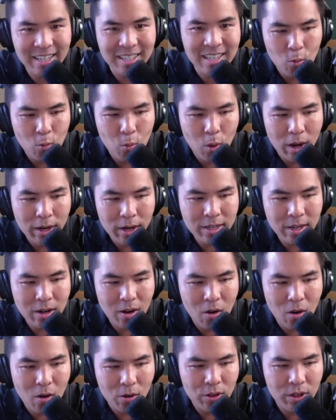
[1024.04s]
is what
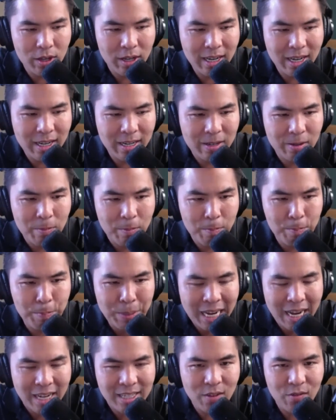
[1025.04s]
are the
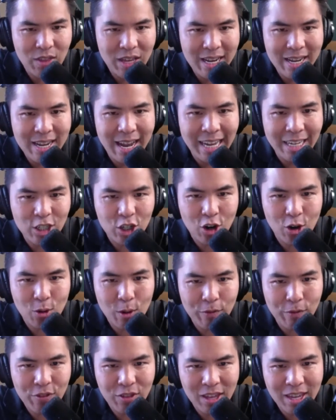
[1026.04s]
because of the
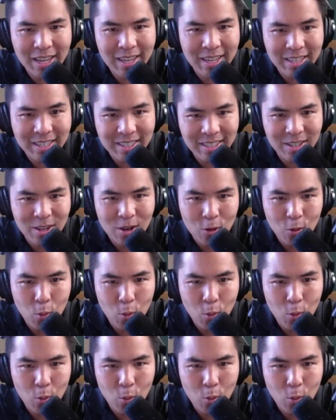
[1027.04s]
nature of things